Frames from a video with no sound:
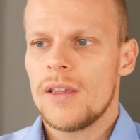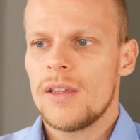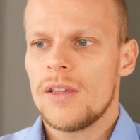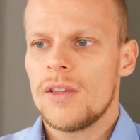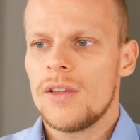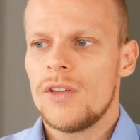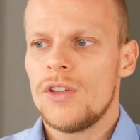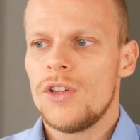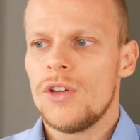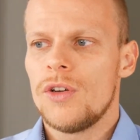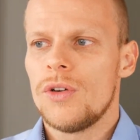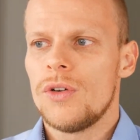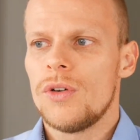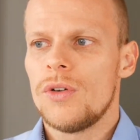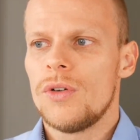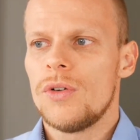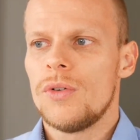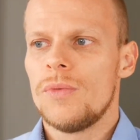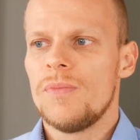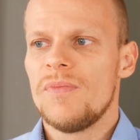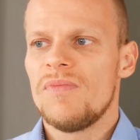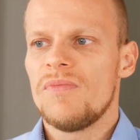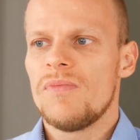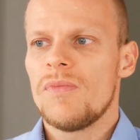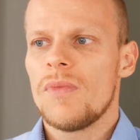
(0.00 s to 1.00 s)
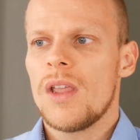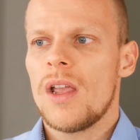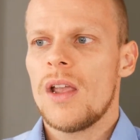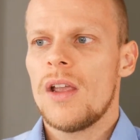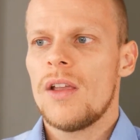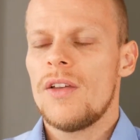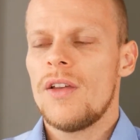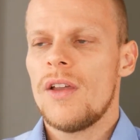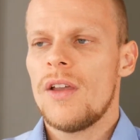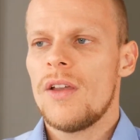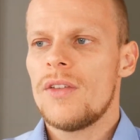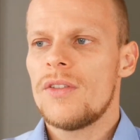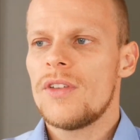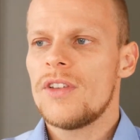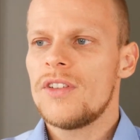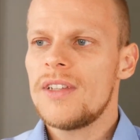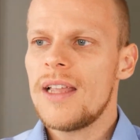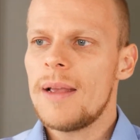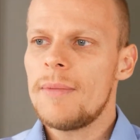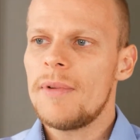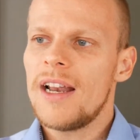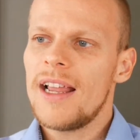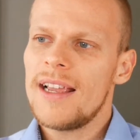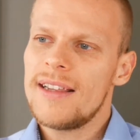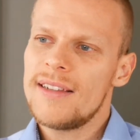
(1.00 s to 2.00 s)
you, the
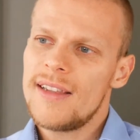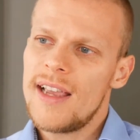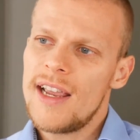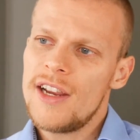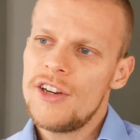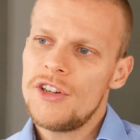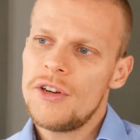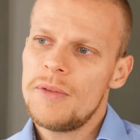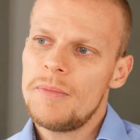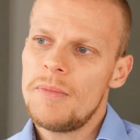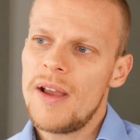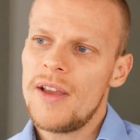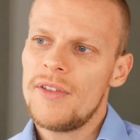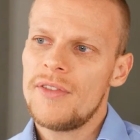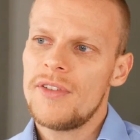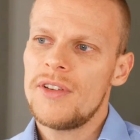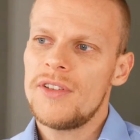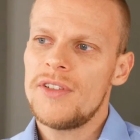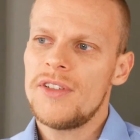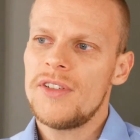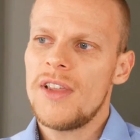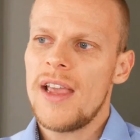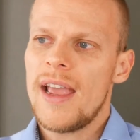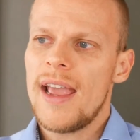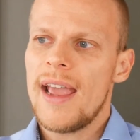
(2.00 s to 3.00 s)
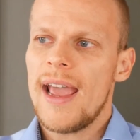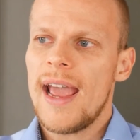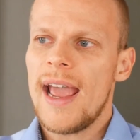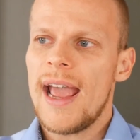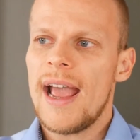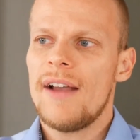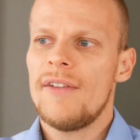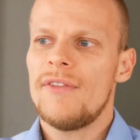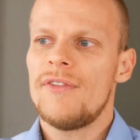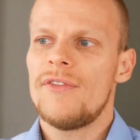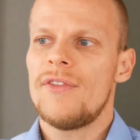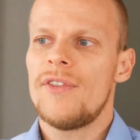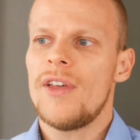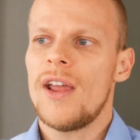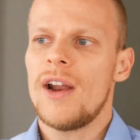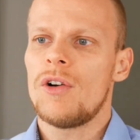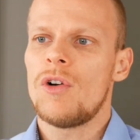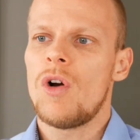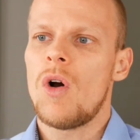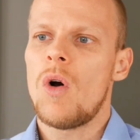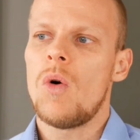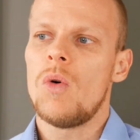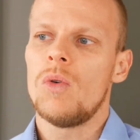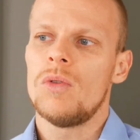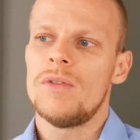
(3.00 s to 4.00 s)
stabilization methods have their
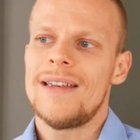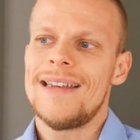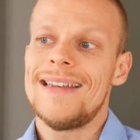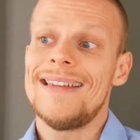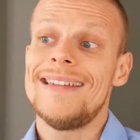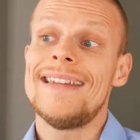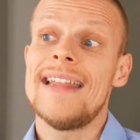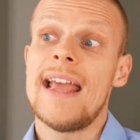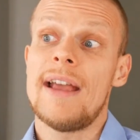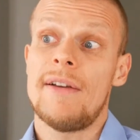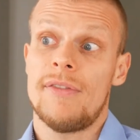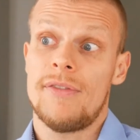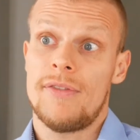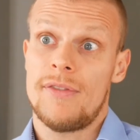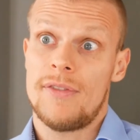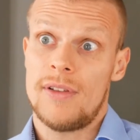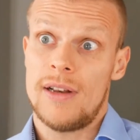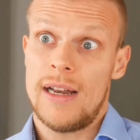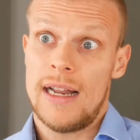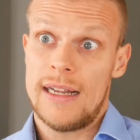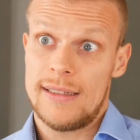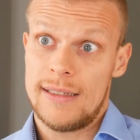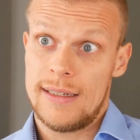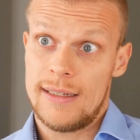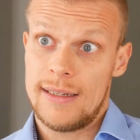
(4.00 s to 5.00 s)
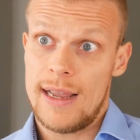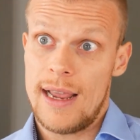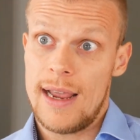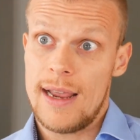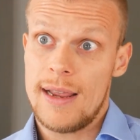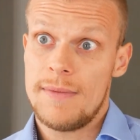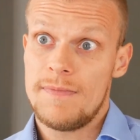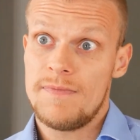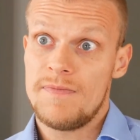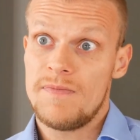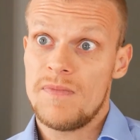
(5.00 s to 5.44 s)
own depth, let's say.